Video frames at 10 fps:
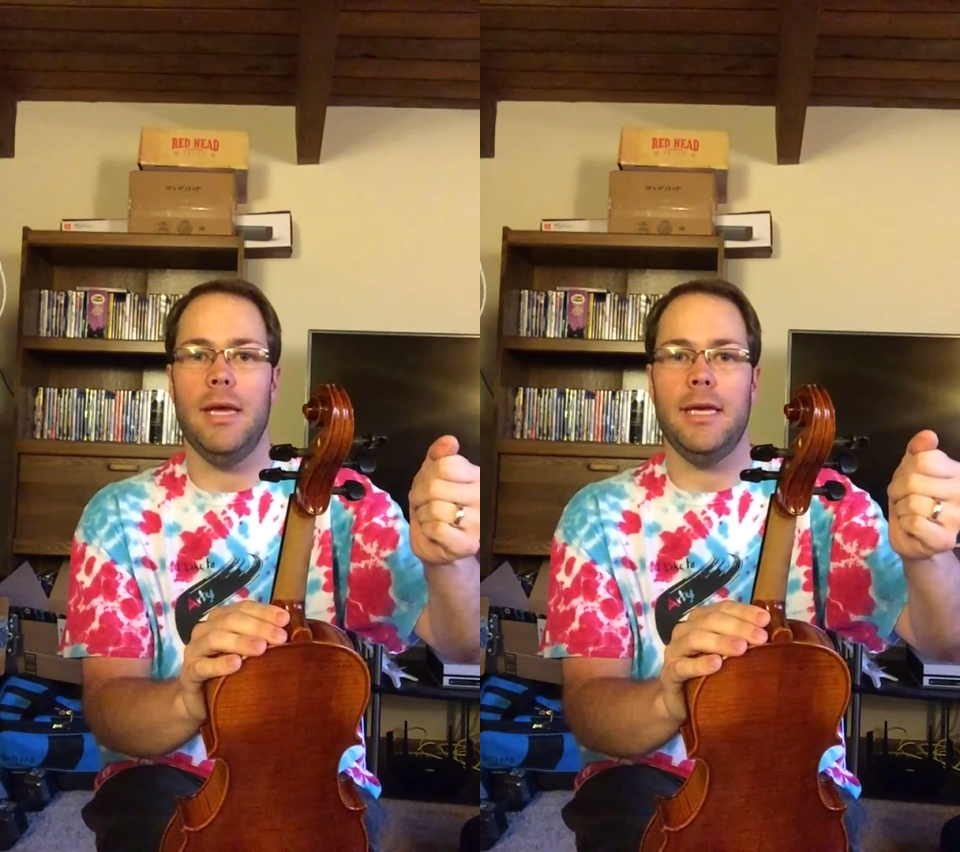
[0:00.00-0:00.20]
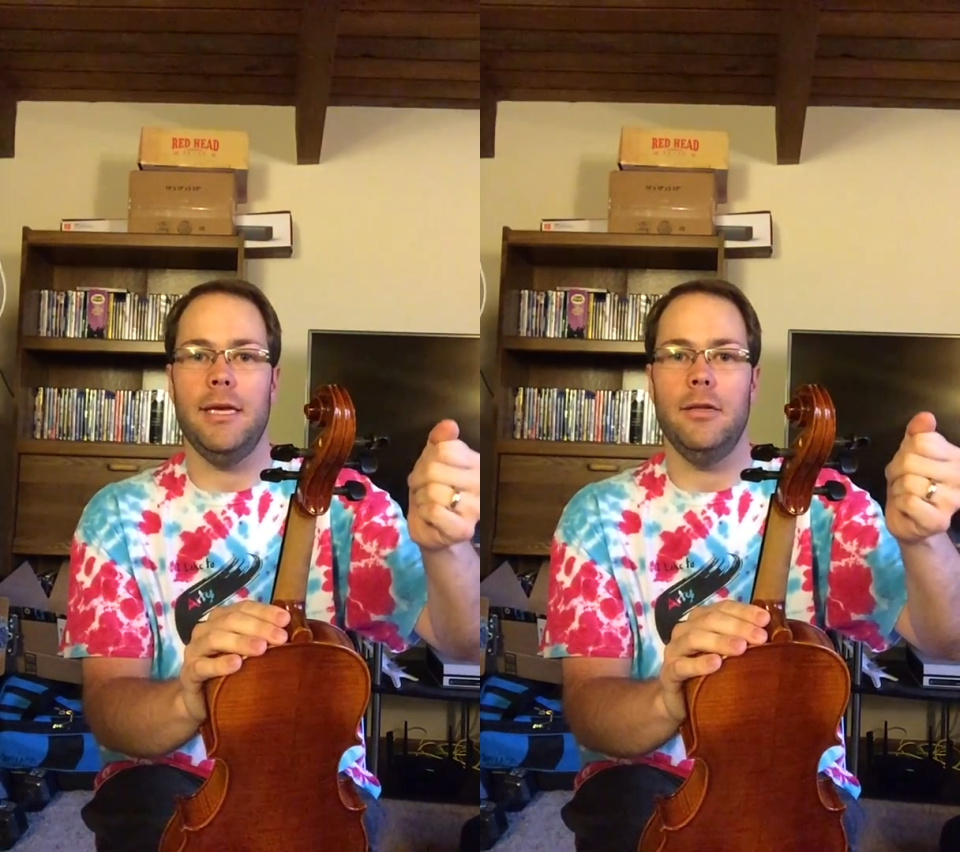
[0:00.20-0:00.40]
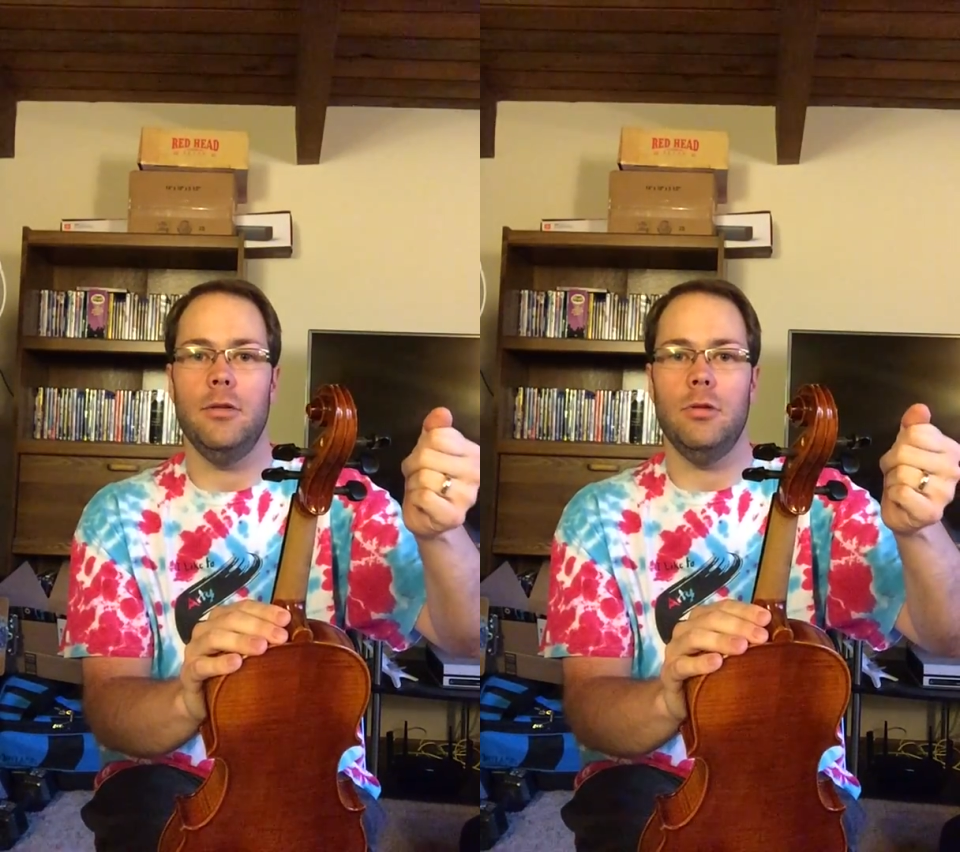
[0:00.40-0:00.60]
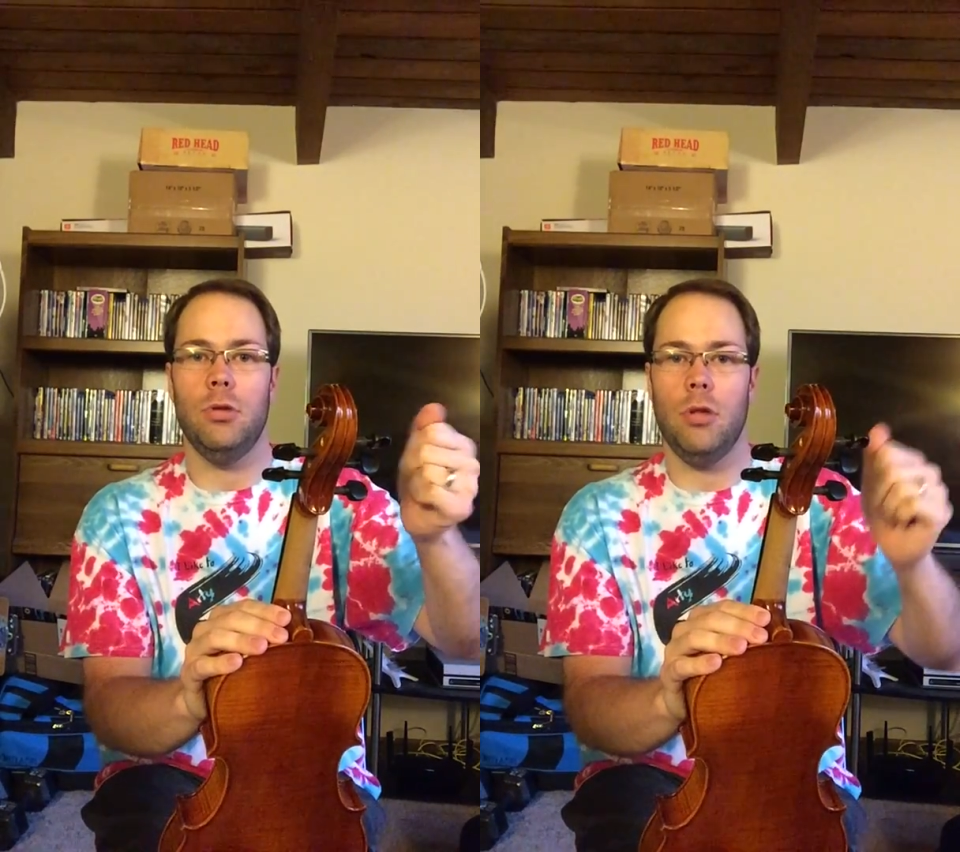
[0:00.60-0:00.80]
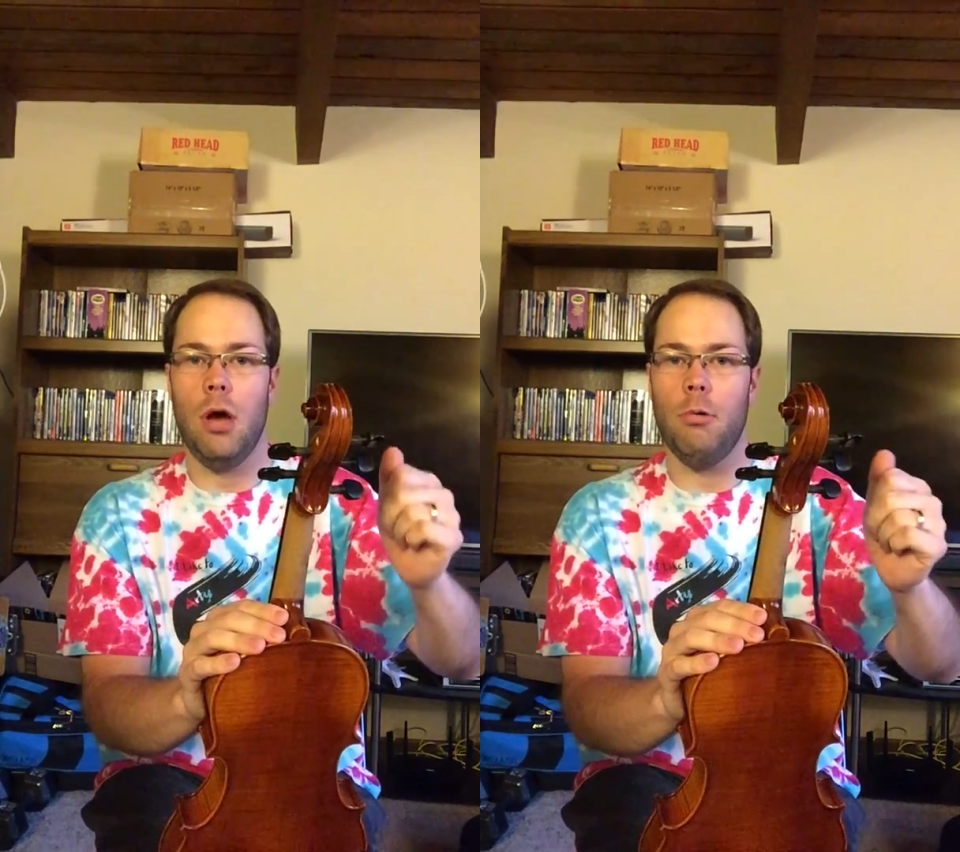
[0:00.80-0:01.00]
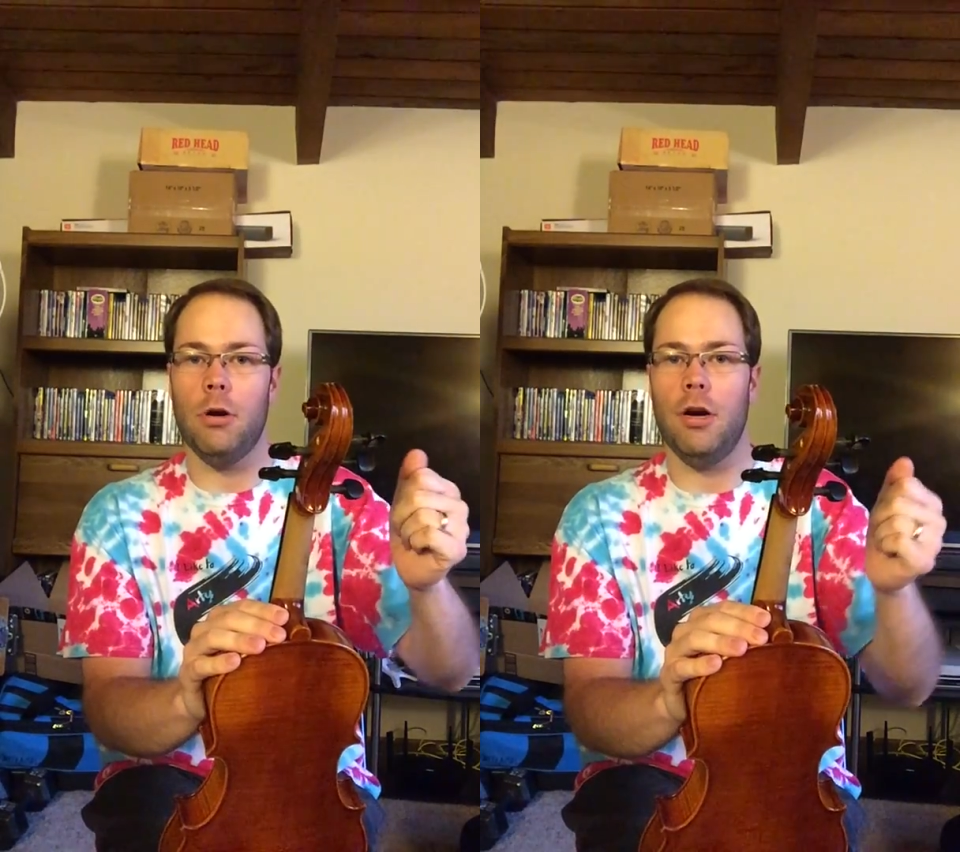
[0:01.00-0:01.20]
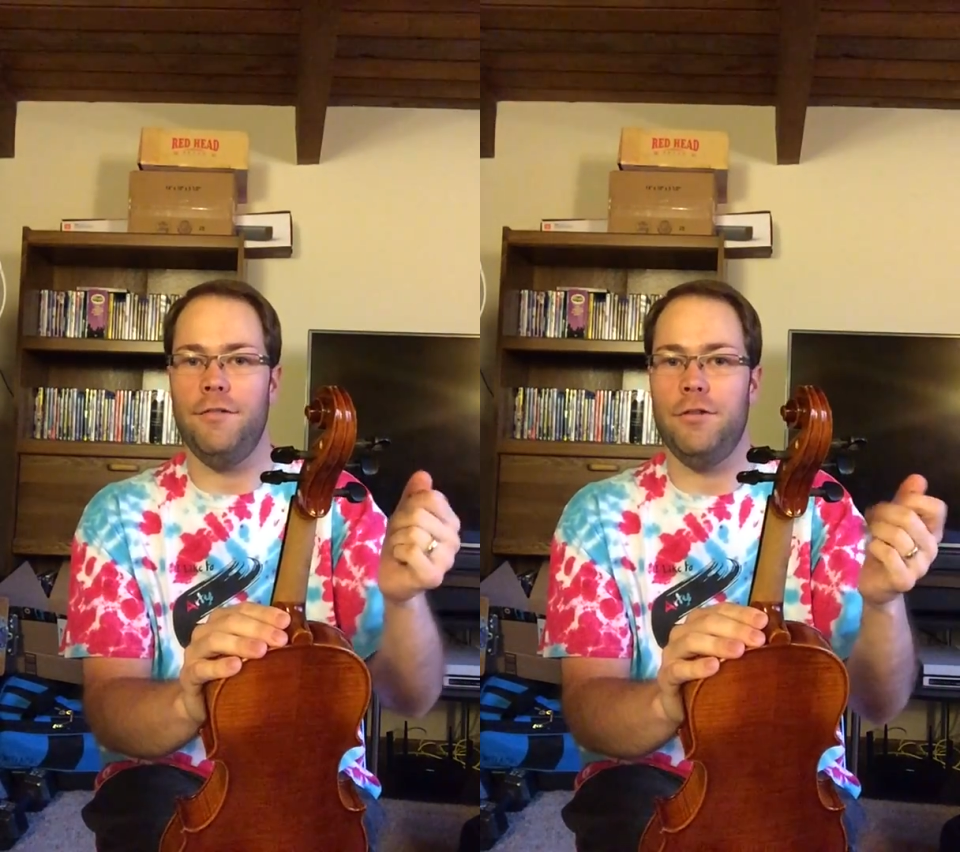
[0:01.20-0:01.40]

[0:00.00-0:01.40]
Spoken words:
make it lower,